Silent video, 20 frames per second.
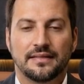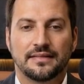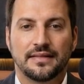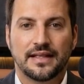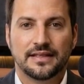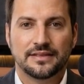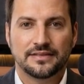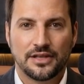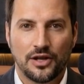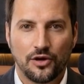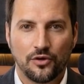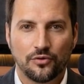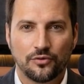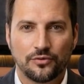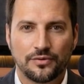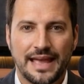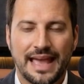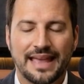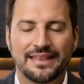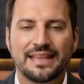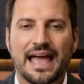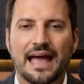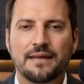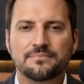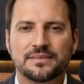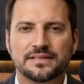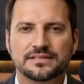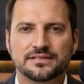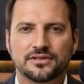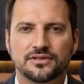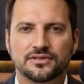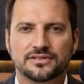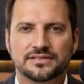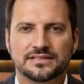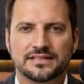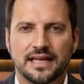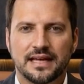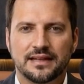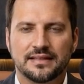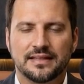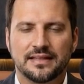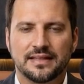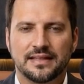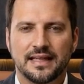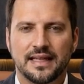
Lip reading: They don't. And that misunderstanding